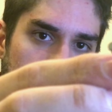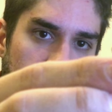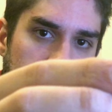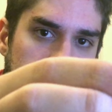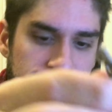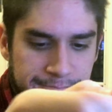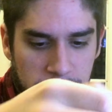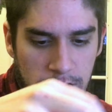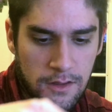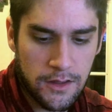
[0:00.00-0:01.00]
Yeah,
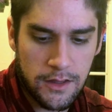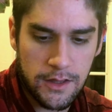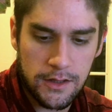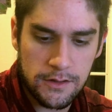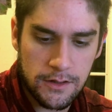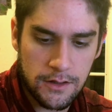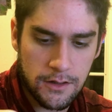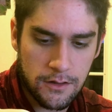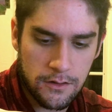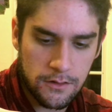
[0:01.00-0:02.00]
and
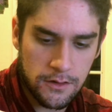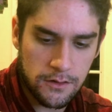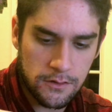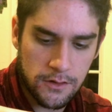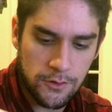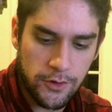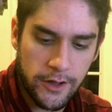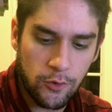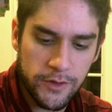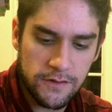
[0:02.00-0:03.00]
her
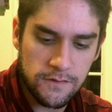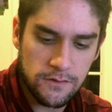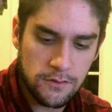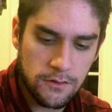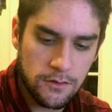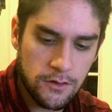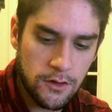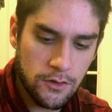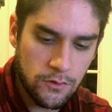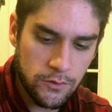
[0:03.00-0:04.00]
helmet,
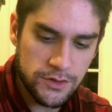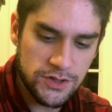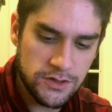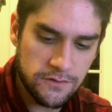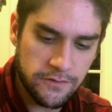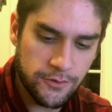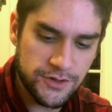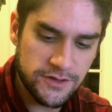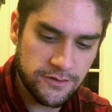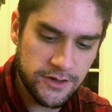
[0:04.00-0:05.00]
which
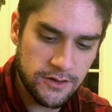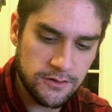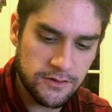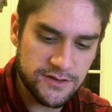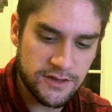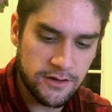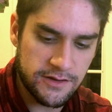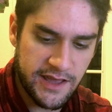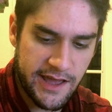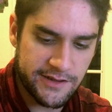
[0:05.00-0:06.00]
unfortunately does not
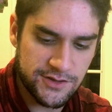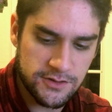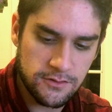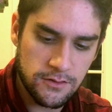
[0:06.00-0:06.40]
attach.